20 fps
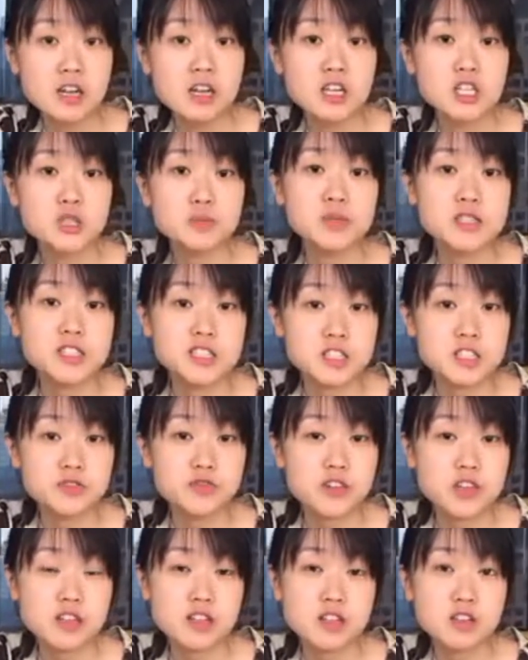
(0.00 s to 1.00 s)

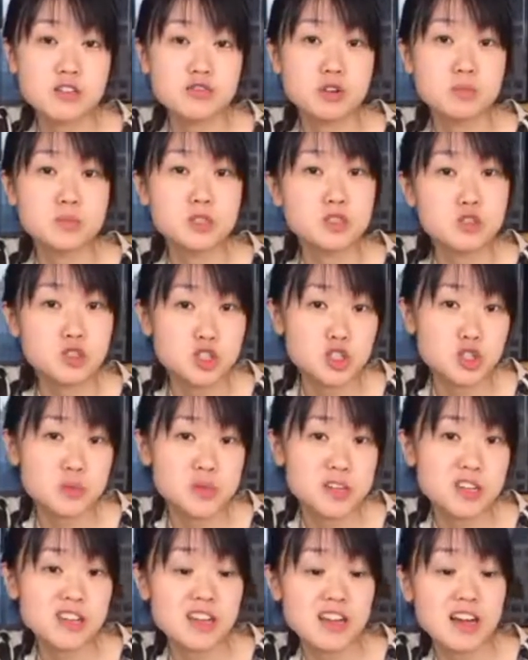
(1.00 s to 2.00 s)
specifically from social
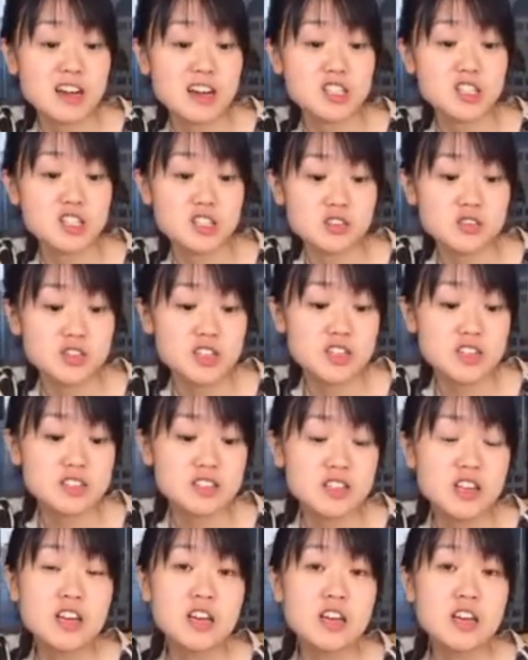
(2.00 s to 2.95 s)
media activities,